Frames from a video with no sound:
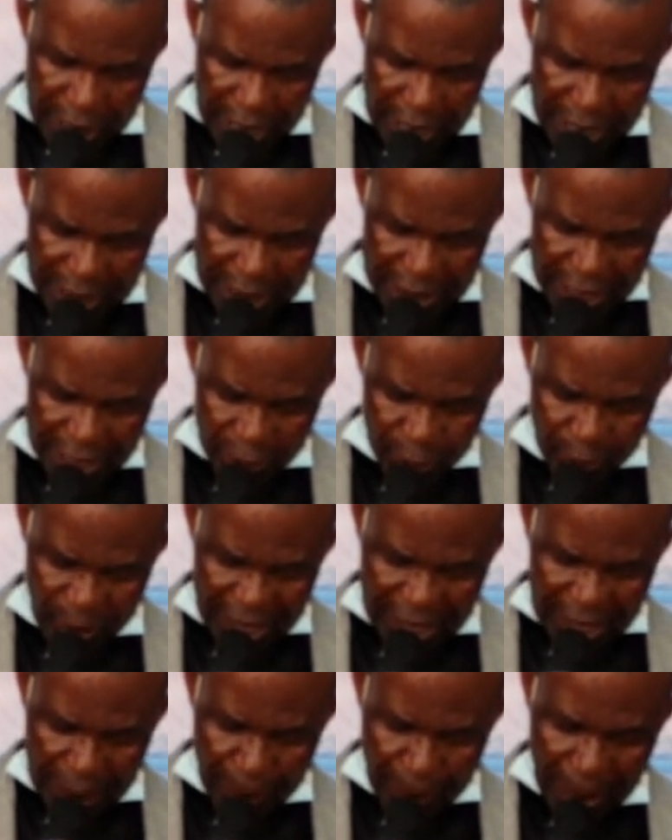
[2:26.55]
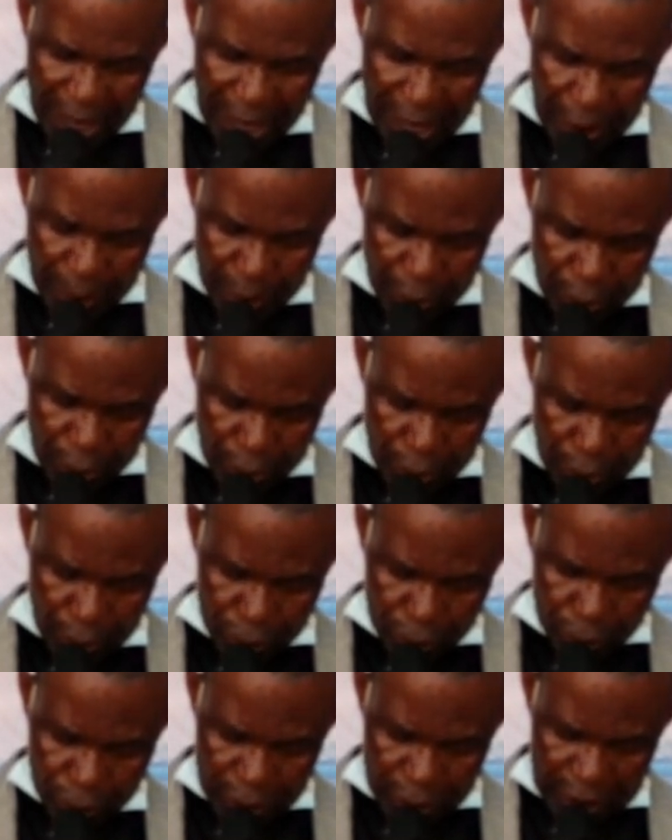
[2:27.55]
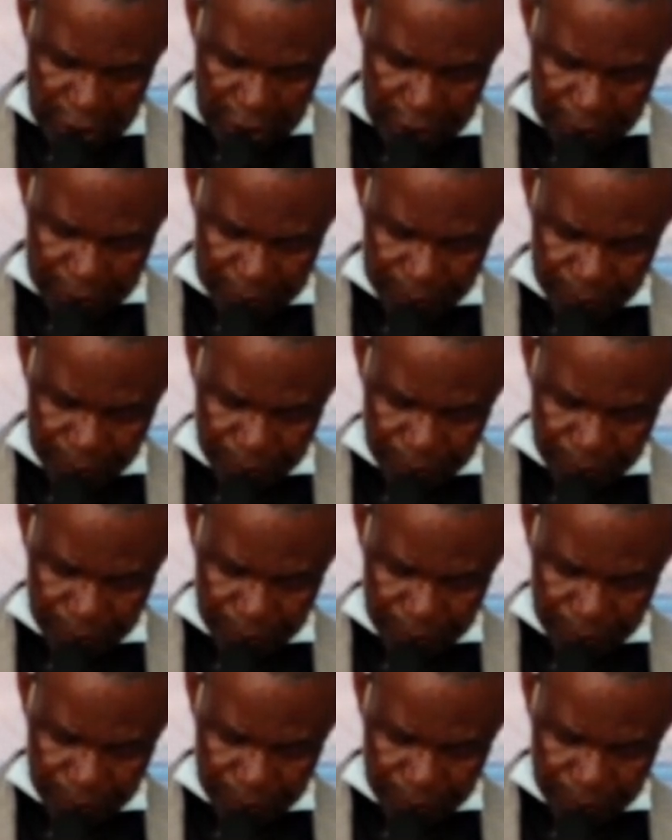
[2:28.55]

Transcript: And he spake a parable unto them.